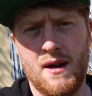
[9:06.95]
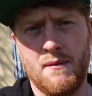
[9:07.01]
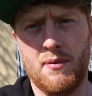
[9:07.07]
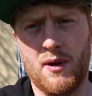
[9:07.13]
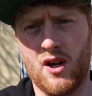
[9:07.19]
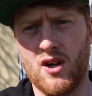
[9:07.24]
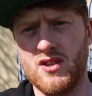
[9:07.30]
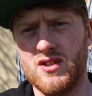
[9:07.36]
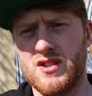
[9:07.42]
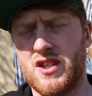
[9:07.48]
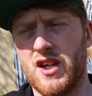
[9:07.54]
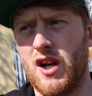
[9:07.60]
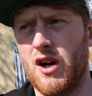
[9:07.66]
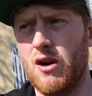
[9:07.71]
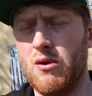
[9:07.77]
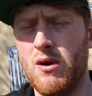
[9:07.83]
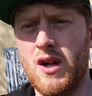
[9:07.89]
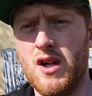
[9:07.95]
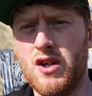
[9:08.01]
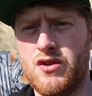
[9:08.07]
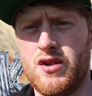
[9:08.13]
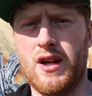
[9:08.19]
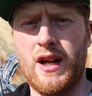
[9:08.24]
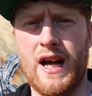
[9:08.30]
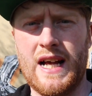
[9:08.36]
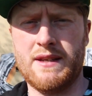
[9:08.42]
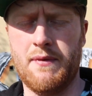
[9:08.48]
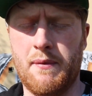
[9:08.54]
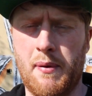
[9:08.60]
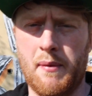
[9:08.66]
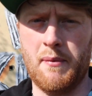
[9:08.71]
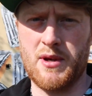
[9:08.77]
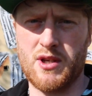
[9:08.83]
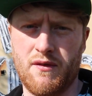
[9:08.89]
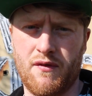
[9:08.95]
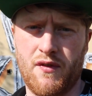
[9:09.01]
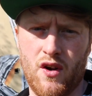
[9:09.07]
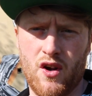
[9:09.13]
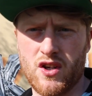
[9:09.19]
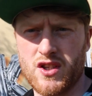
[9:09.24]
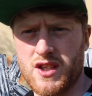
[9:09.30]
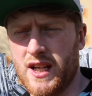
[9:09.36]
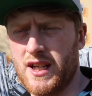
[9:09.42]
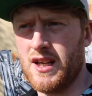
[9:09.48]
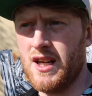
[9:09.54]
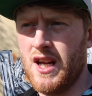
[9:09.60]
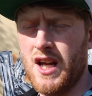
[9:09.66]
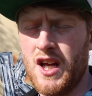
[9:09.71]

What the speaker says: because, you know, try to ask for permission first and